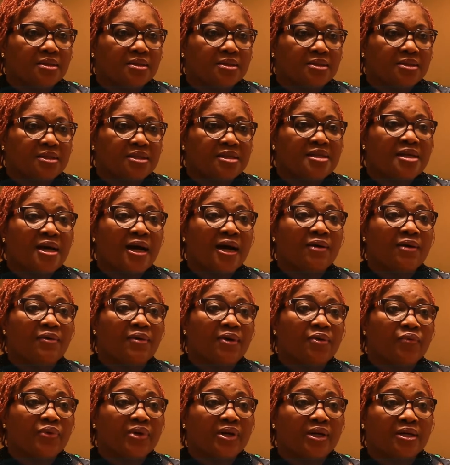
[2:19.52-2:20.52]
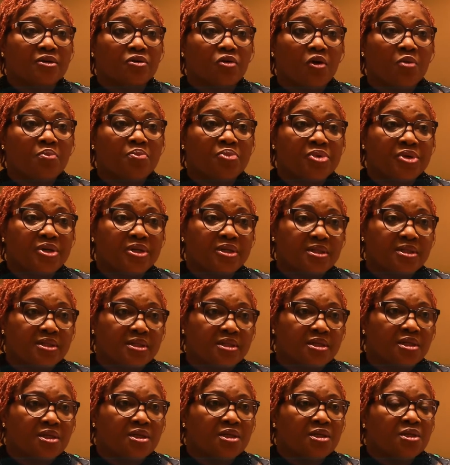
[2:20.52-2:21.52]
see how we can
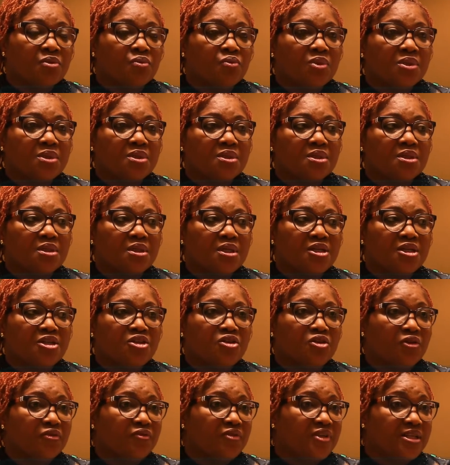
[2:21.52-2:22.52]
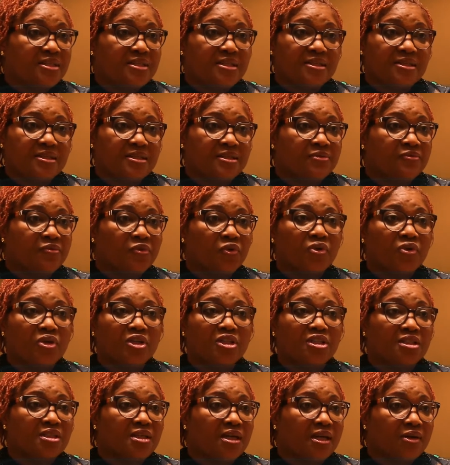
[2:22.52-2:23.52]
cooperate with any of the existing
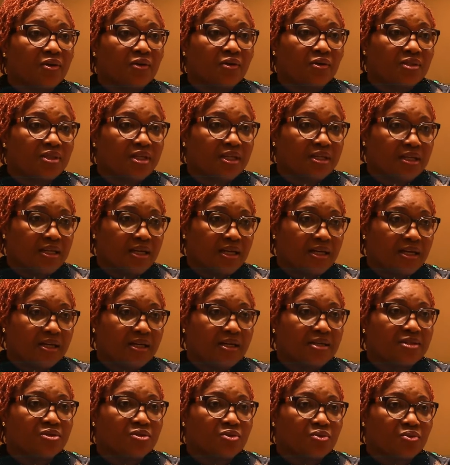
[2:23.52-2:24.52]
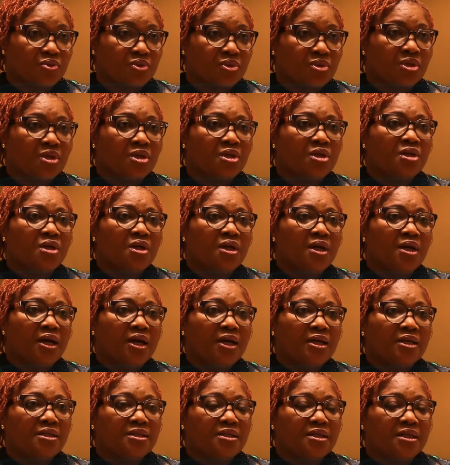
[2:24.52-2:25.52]
vocational or technical schools,
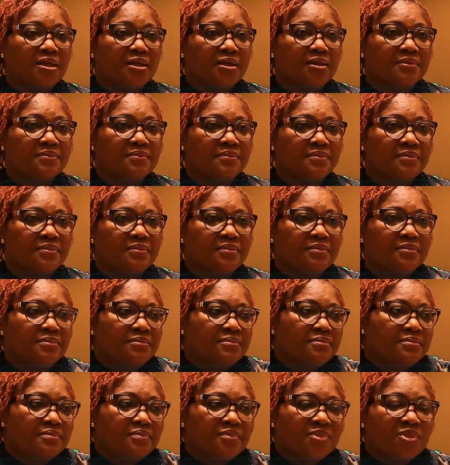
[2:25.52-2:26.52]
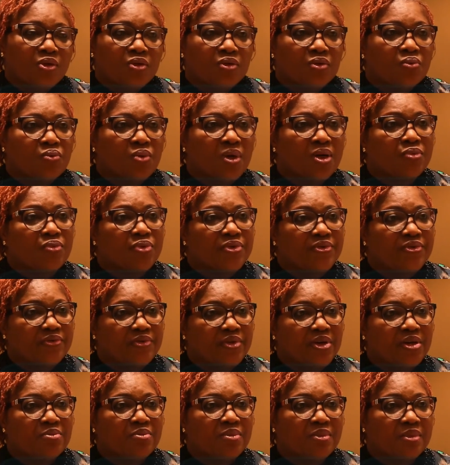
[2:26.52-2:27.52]
and you know, work with
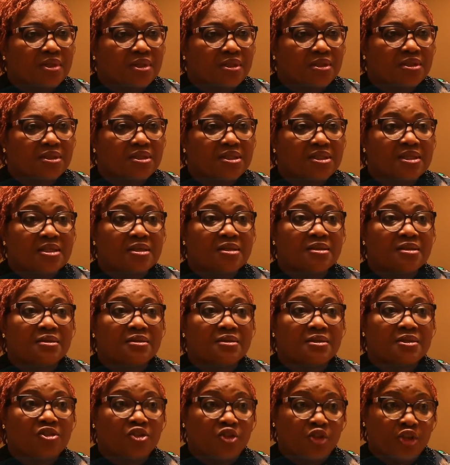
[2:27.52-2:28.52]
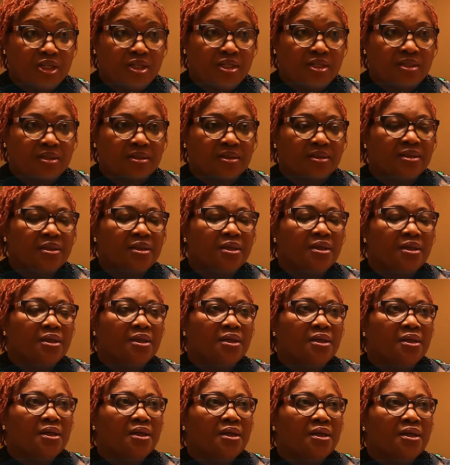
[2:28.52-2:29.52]
them in skills training.
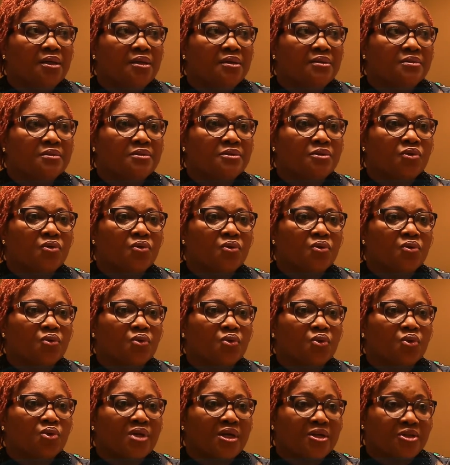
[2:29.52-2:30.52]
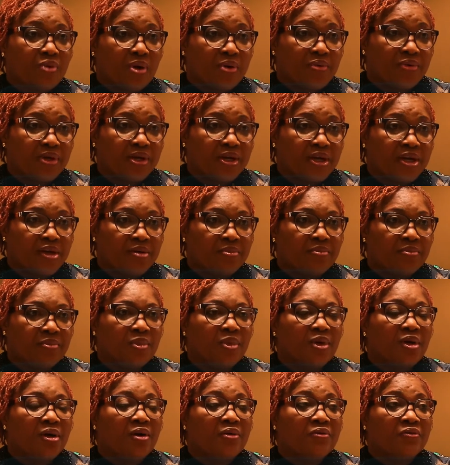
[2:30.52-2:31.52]
So that's why we came.
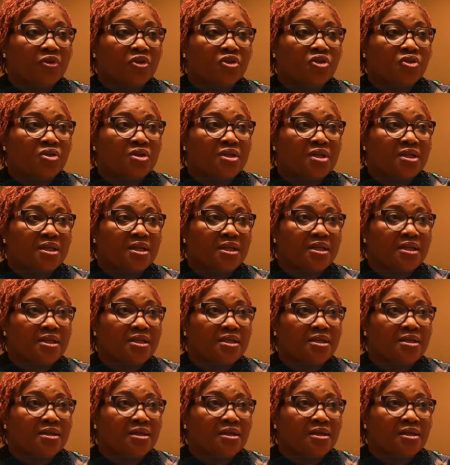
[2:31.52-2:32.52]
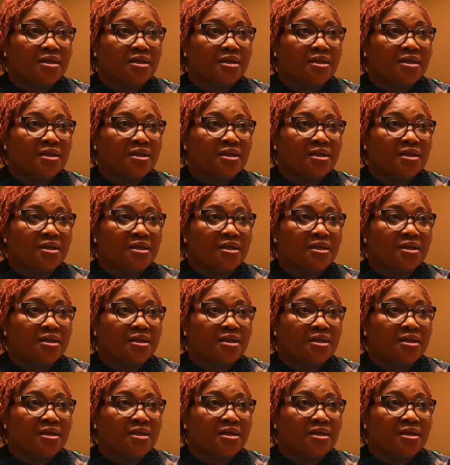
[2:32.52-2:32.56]
Fortunately,